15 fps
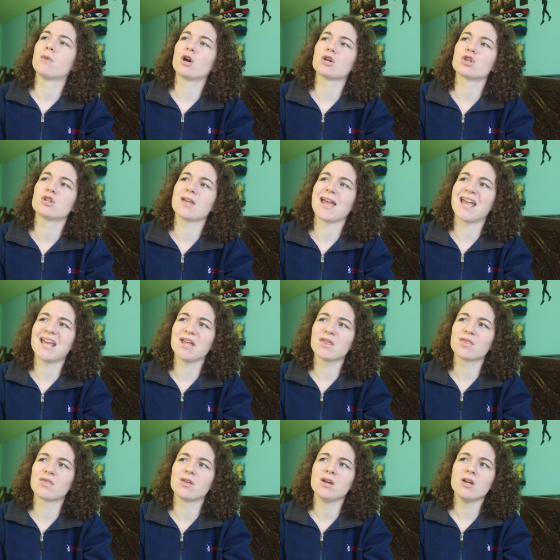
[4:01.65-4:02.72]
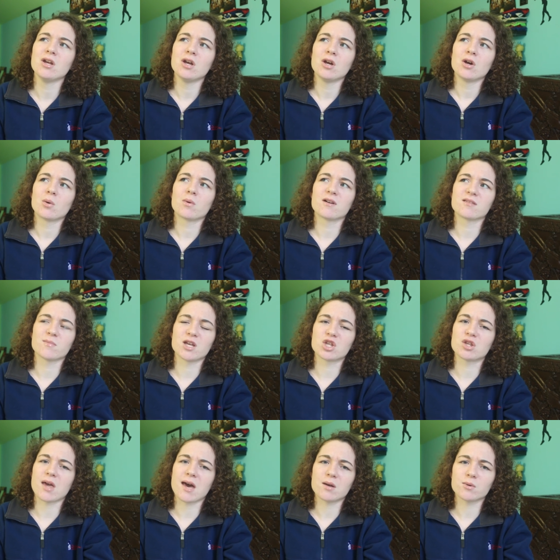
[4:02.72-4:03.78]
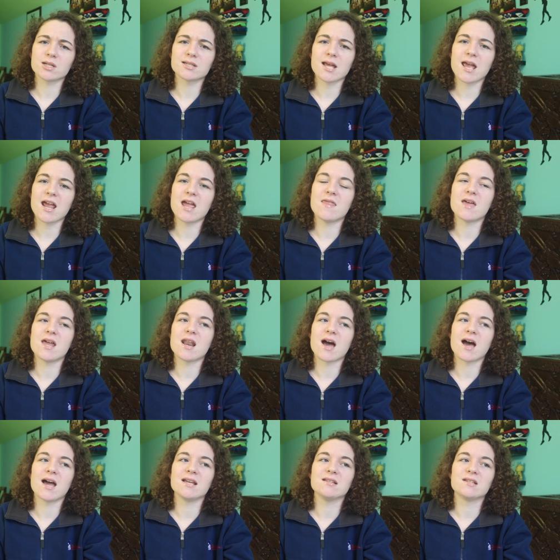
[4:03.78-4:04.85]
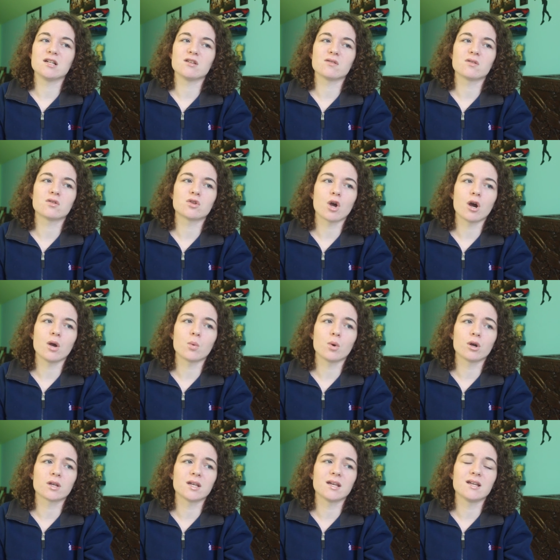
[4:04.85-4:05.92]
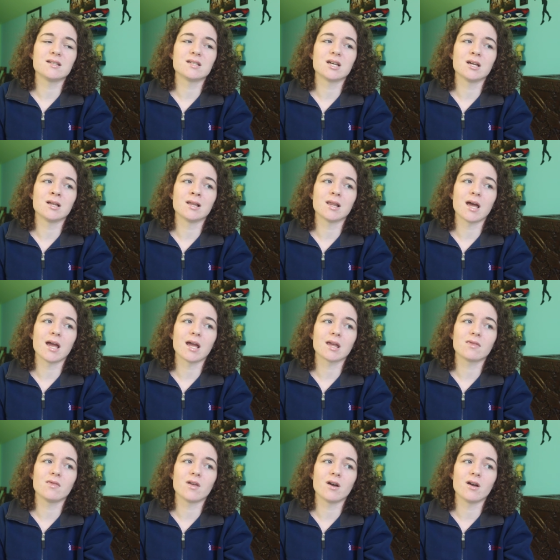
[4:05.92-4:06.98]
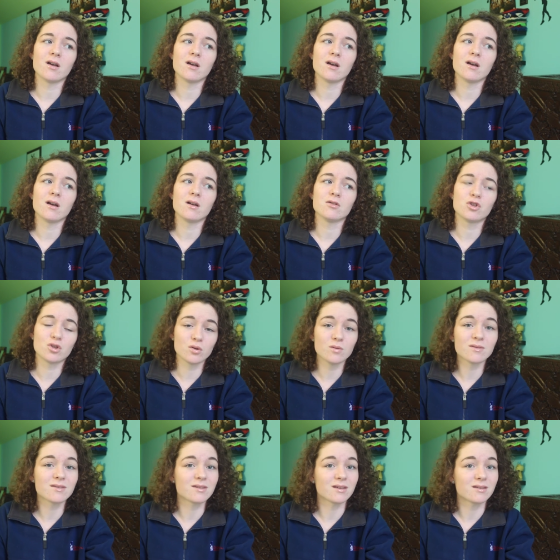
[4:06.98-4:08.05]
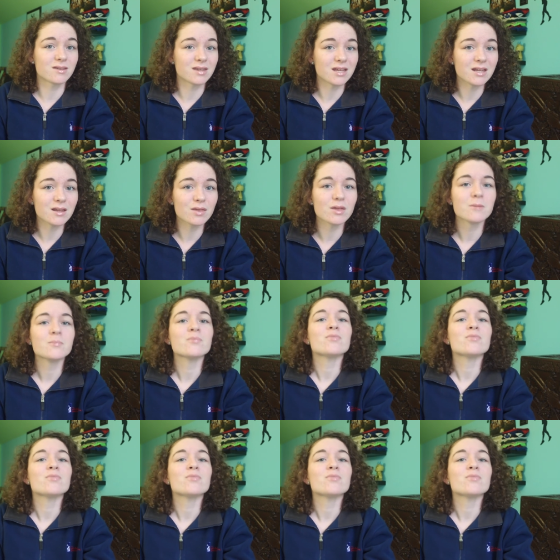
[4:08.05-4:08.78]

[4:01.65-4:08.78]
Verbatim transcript: March 8th was my shadowing day and then I didn't start working until like the June 16th.